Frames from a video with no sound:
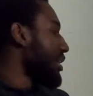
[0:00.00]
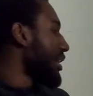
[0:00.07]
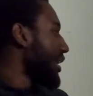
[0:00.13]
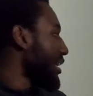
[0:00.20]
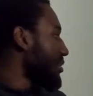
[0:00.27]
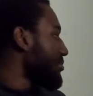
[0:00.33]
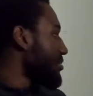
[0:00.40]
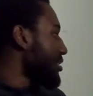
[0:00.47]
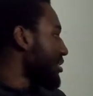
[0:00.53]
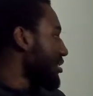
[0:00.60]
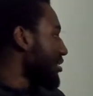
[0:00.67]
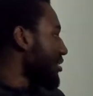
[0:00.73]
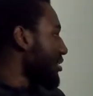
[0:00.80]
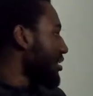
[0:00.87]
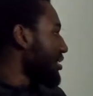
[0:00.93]
in games.
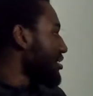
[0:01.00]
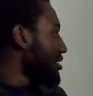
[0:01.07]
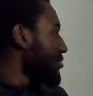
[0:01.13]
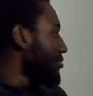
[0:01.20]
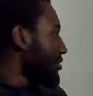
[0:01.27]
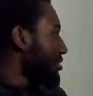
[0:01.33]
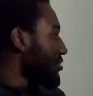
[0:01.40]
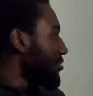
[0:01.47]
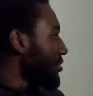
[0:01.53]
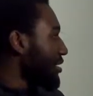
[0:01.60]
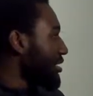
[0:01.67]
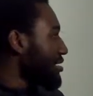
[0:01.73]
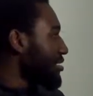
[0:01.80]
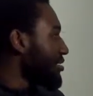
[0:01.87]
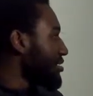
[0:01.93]
And he just wants to
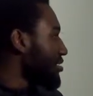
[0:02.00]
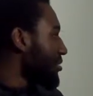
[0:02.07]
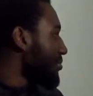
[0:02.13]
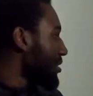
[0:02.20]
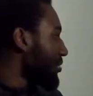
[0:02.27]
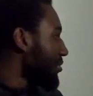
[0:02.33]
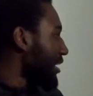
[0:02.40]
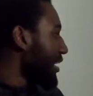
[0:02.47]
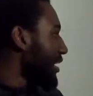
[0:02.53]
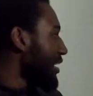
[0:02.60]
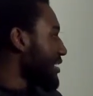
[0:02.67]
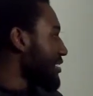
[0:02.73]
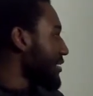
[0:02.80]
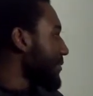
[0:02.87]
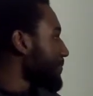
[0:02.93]
win, so he's going to put the right
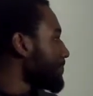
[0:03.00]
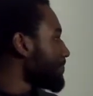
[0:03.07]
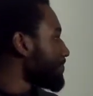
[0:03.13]
guys in.